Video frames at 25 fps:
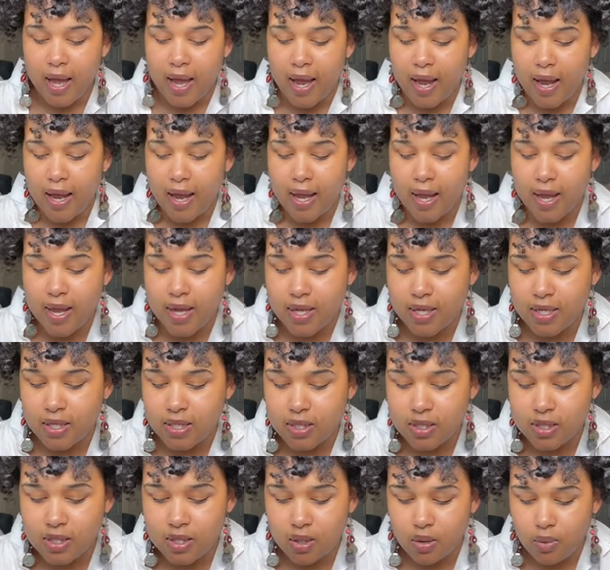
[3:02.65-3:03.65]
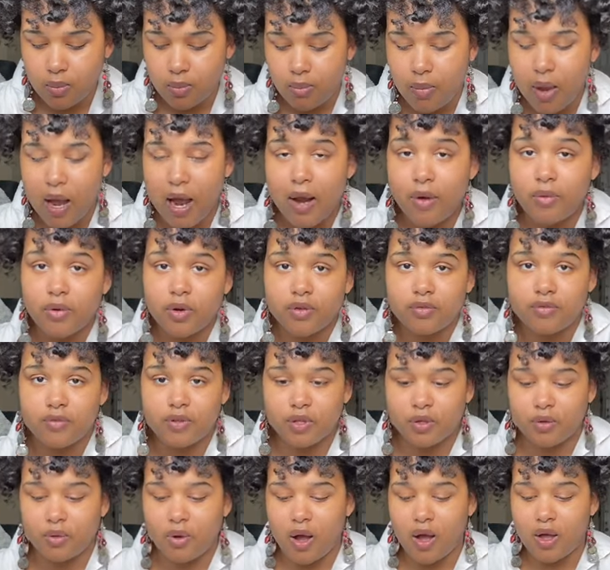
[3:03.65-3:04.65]
And my
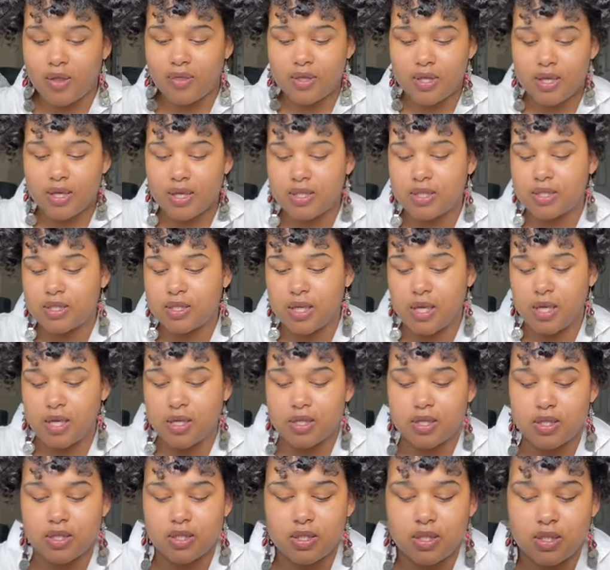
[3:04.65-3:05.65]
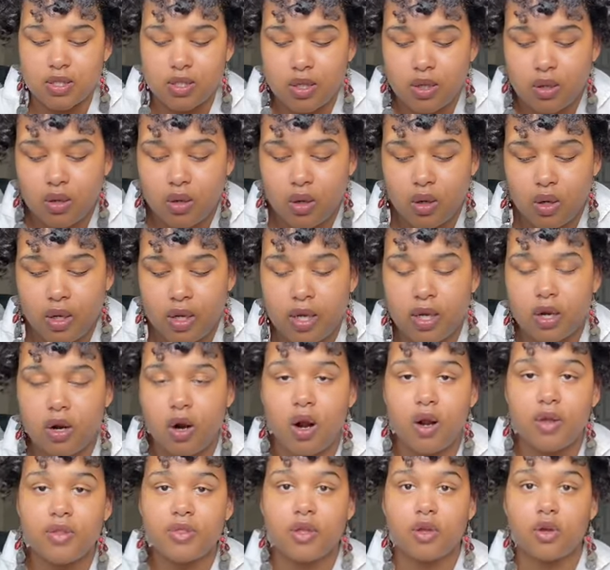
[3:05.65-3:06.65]
review on this is, here
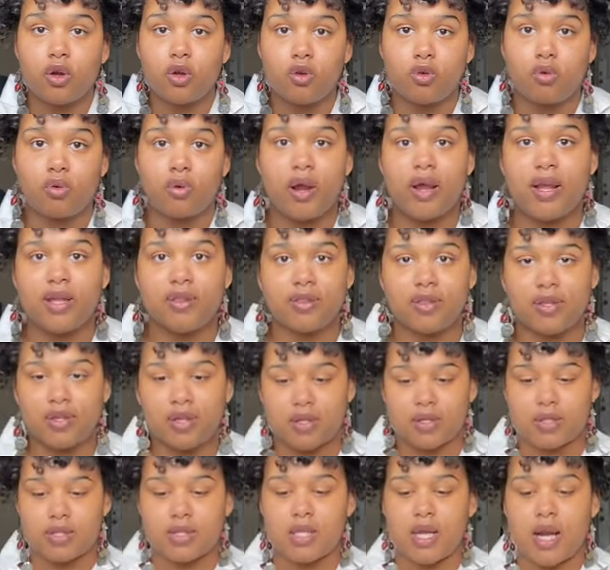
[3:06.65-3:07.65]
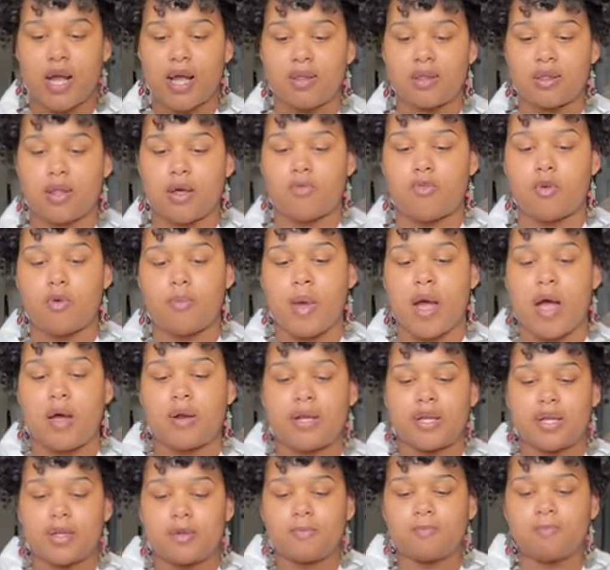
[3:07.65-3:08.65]
are the great things that I love about
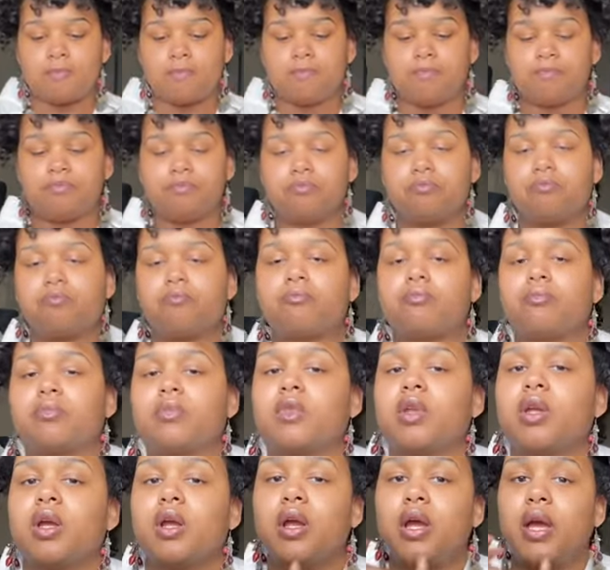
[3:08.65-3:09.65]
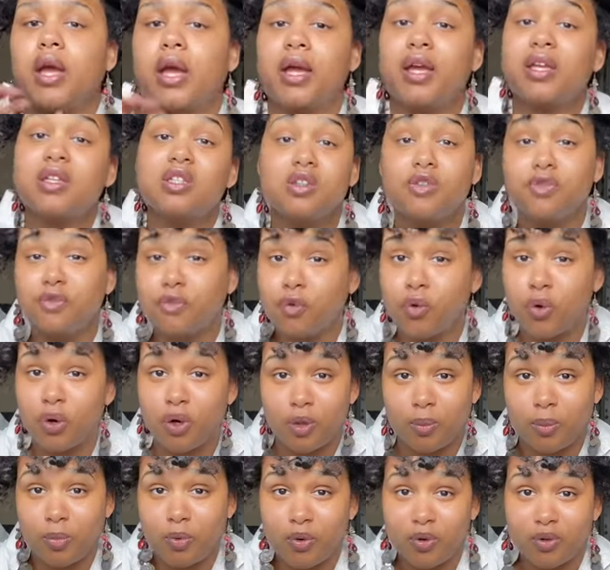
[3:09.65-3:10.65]
it. It's
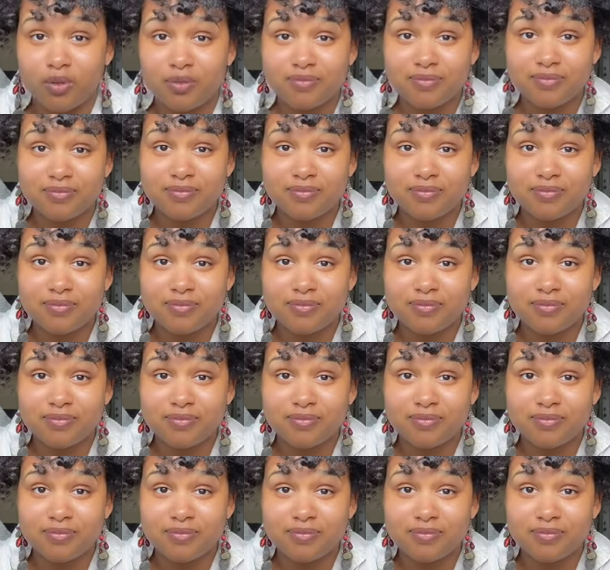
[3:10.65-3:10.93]
affordable.